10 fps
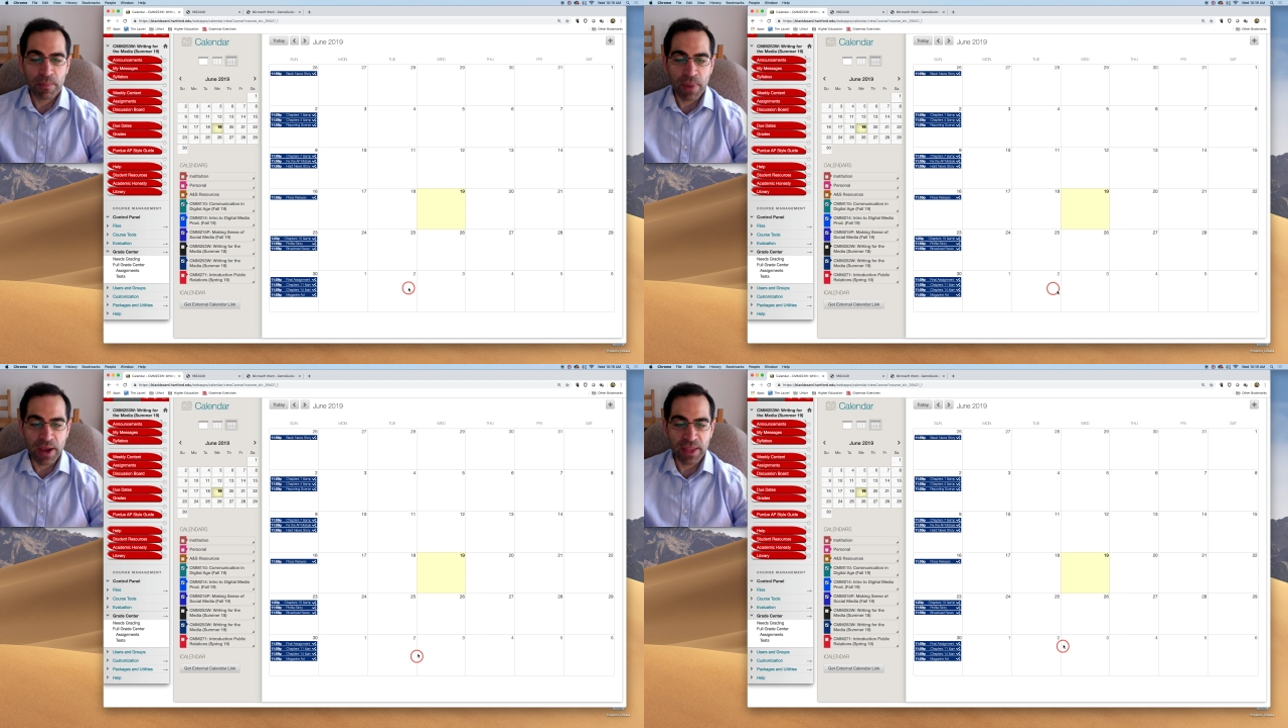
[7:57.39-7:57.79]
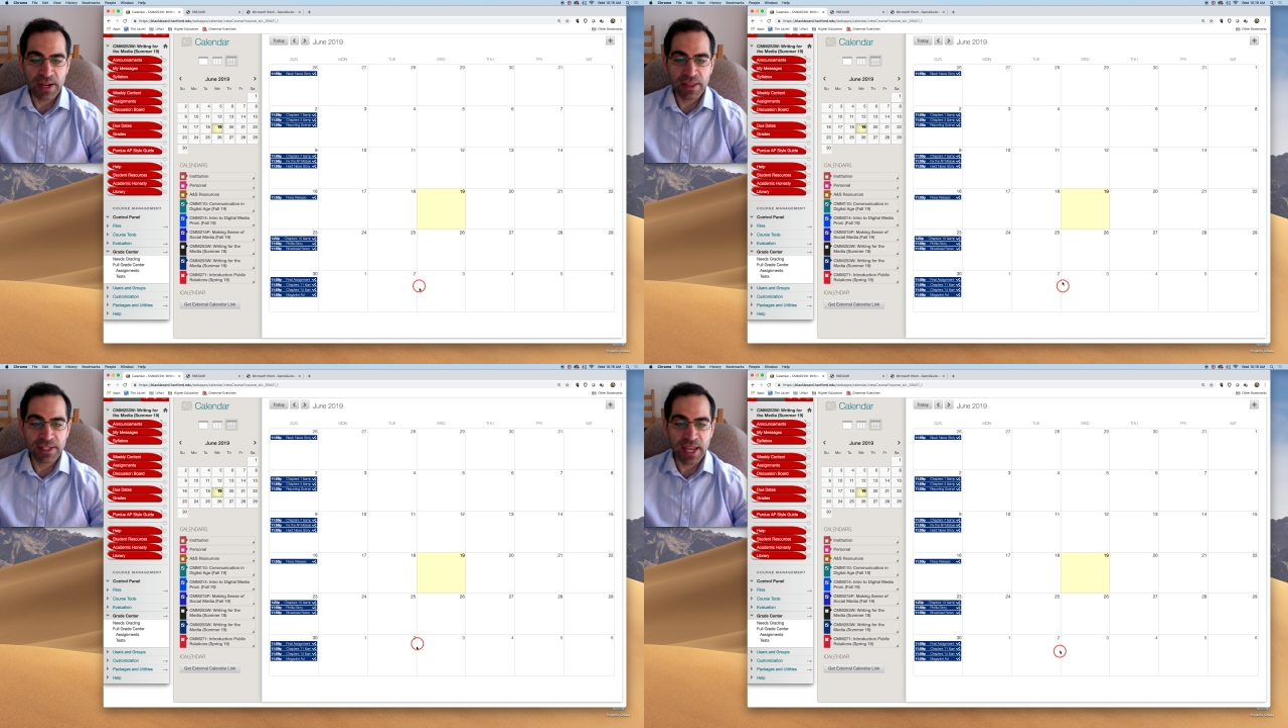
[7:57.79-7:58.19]
by the end
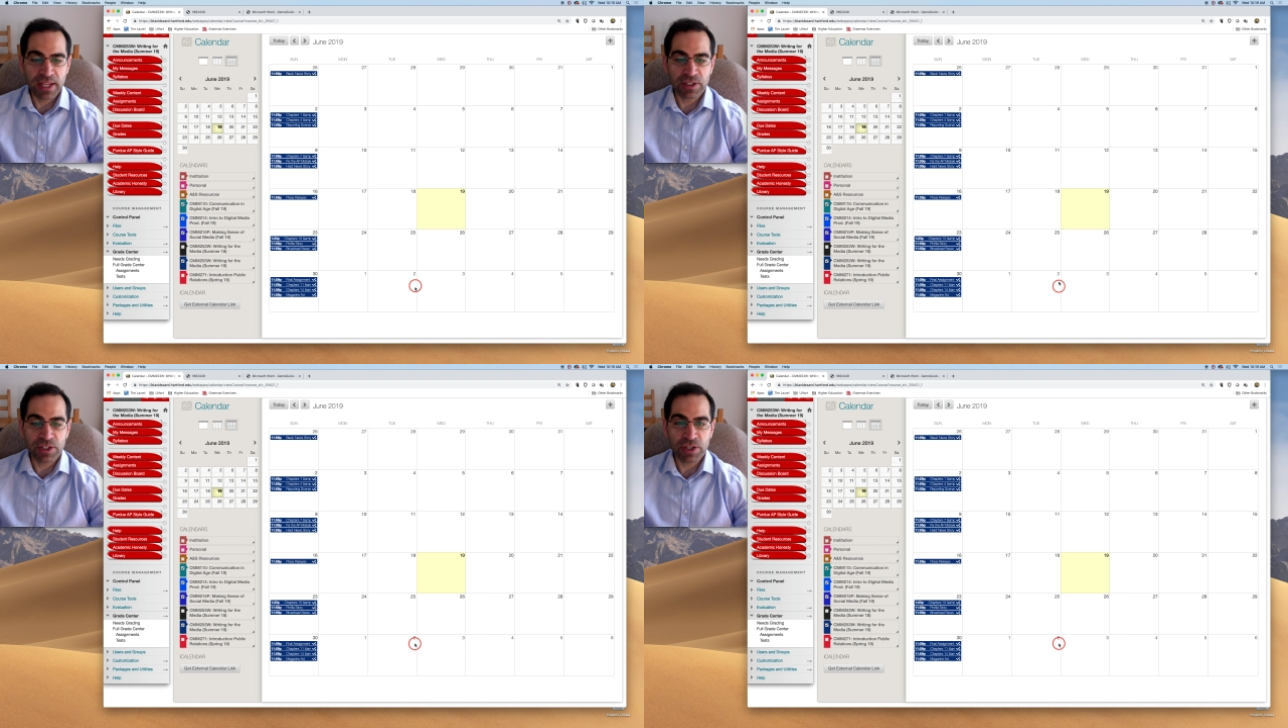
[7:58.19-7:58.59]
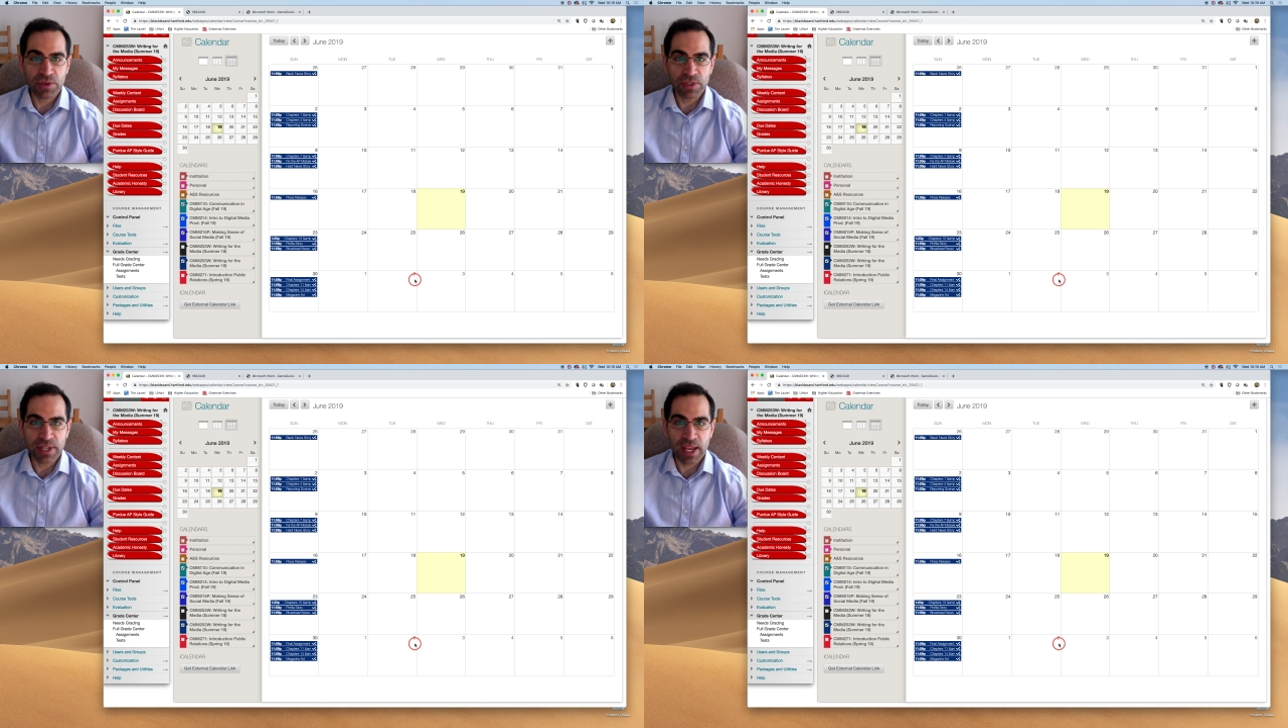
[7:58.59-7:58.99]
of the day,
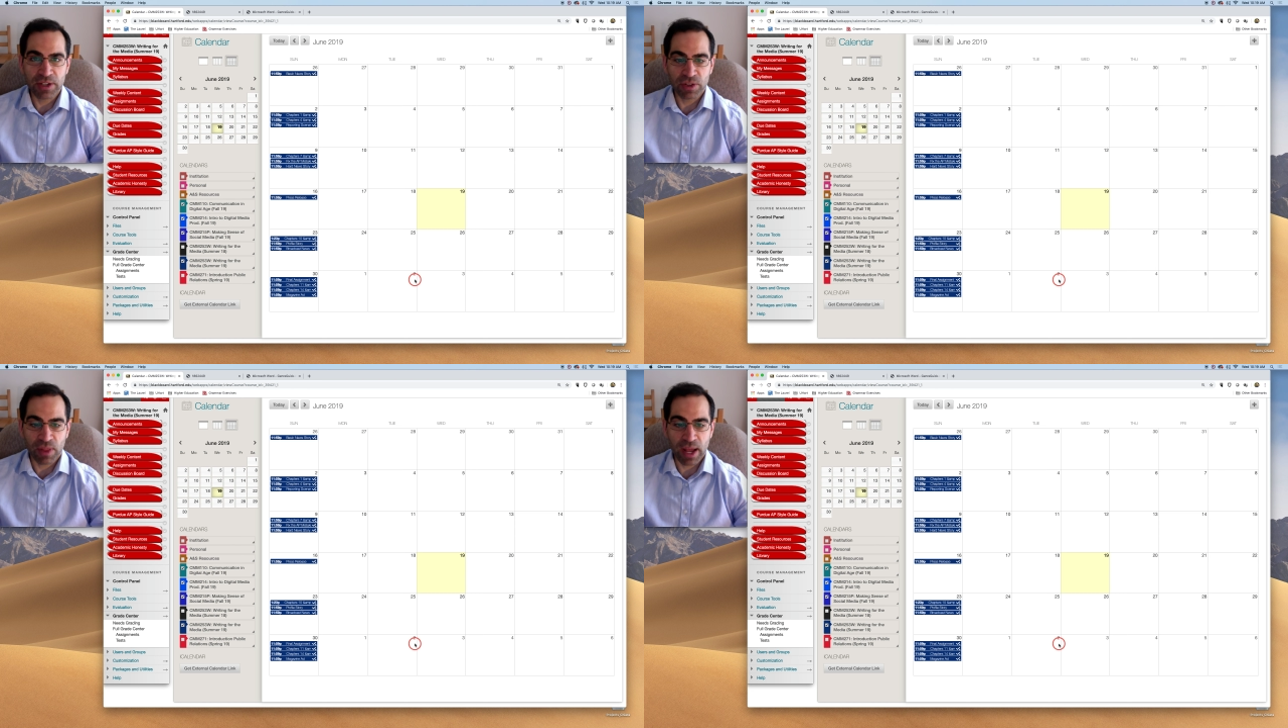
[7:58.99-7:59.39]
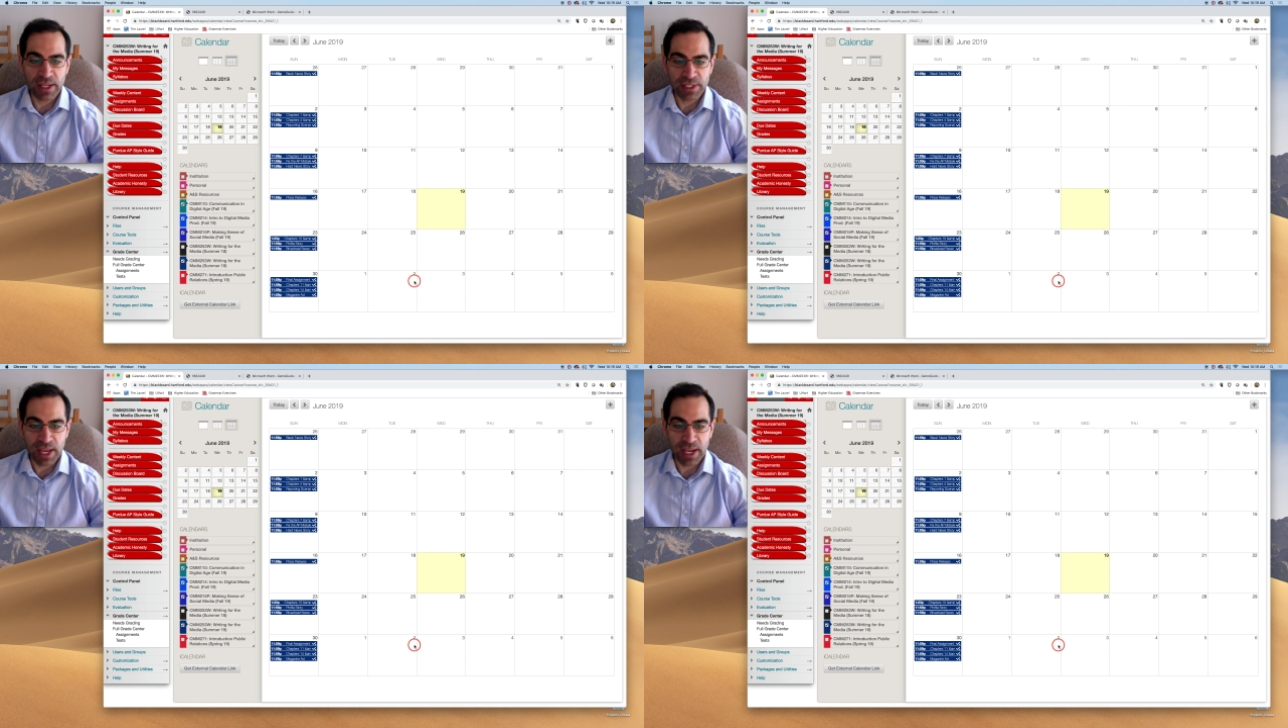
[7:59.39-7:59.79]
Tuesday, July
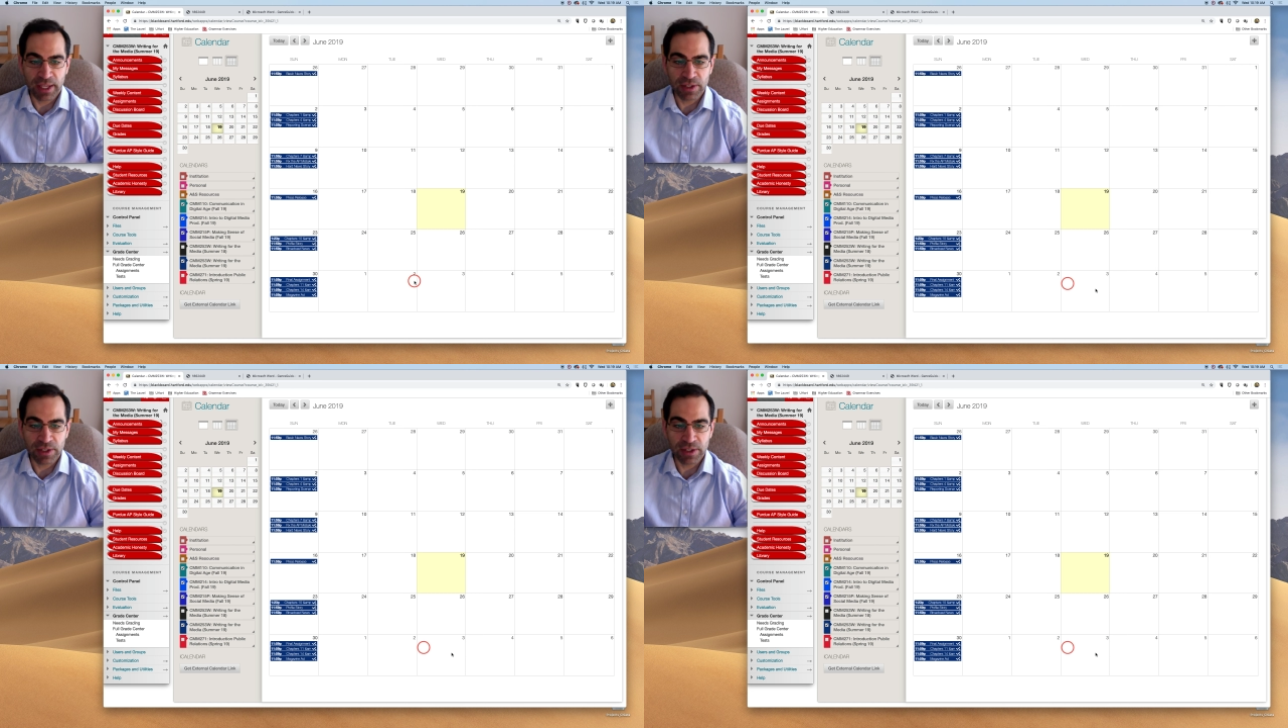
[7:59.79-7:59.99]
2nd.